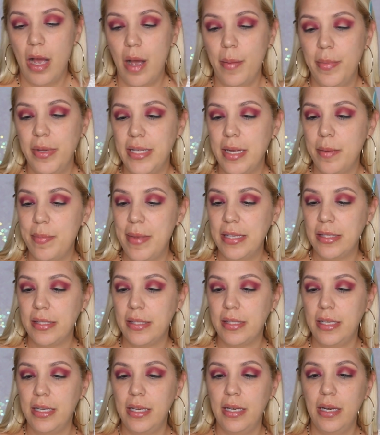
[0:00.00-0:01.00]
I'm going to take my
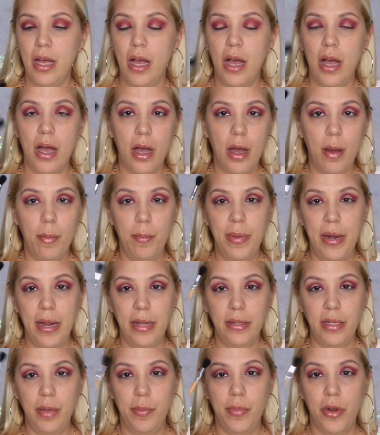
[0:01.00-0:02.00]
Stila
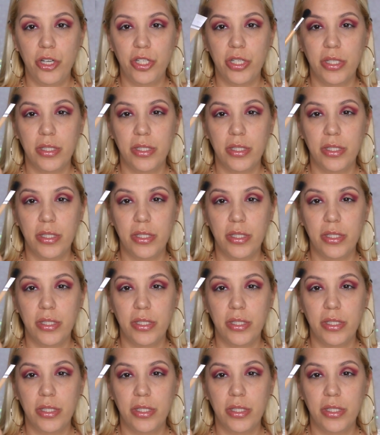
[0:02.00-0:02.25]
Blendy brush.